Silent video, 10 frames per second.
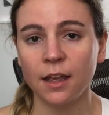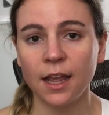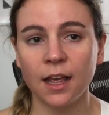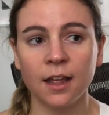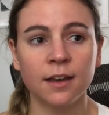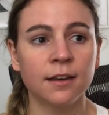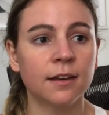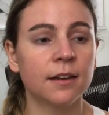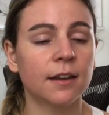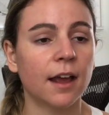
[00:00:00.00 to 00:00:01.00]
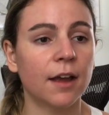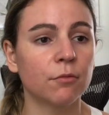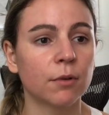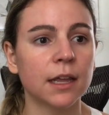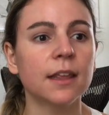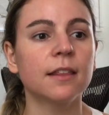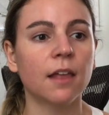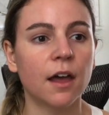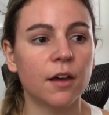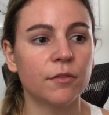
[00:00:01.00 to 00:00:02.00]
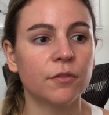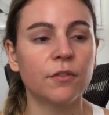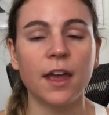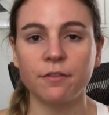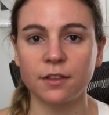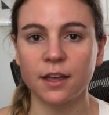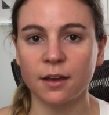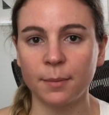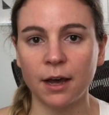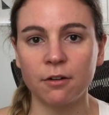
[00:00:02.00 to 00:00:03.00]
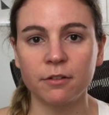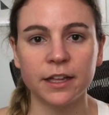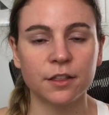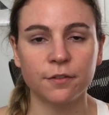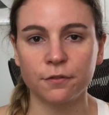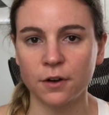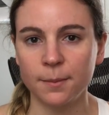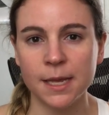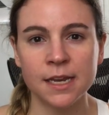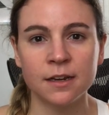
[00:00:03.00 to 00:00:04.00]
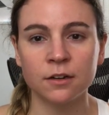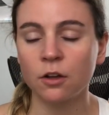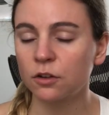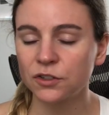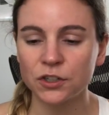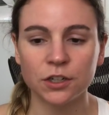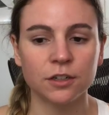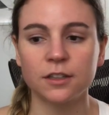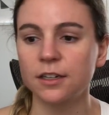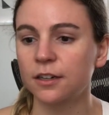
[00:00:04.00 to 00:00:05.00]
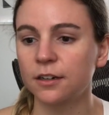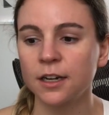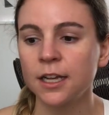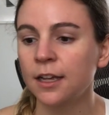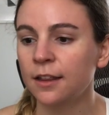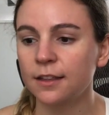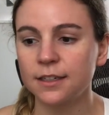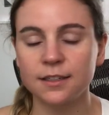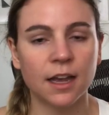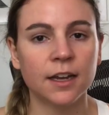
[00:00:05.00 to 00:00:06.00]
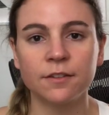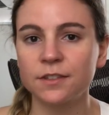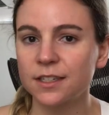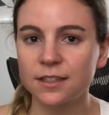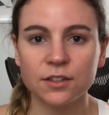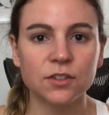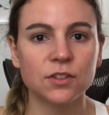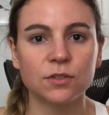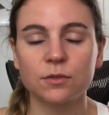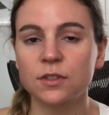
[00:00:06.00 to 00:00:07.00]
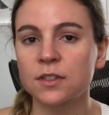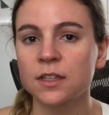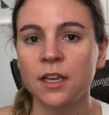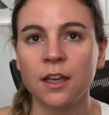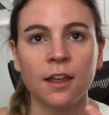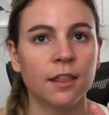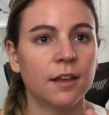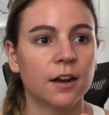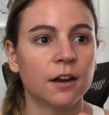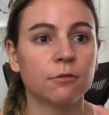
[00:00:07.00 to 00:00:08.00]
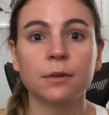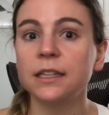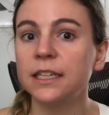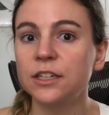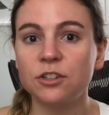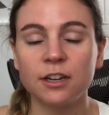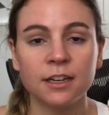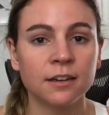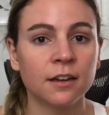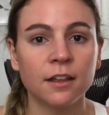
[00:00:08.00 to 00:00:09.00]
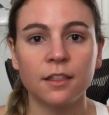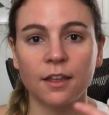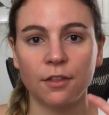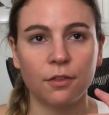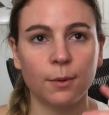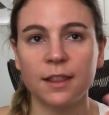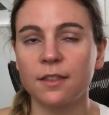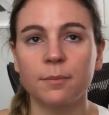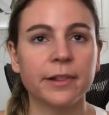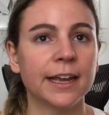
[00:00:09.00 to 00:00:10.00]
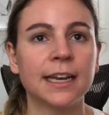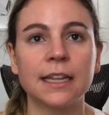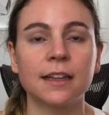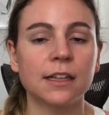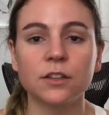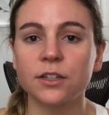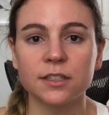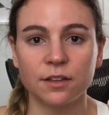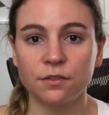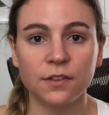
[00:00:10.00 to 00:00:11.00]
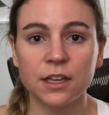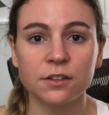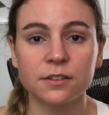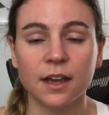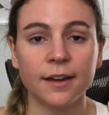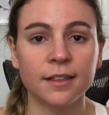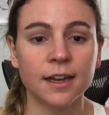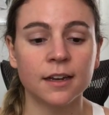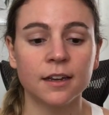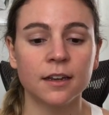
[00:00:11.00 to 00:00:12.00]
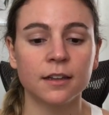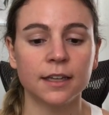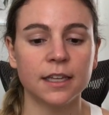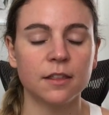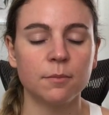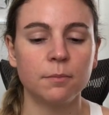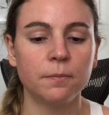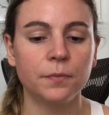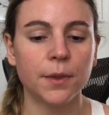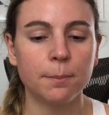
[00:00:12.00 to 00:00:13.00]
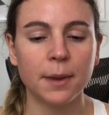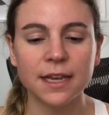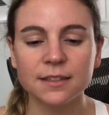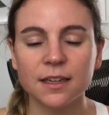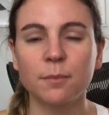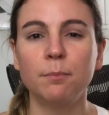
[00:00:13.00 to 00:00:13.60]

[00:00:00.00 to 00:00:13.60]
And I really love everything about, like, the Fremen culture, the design of the still suits, their religion, the way that the planet, like, looks and feels. I think, like, the basic,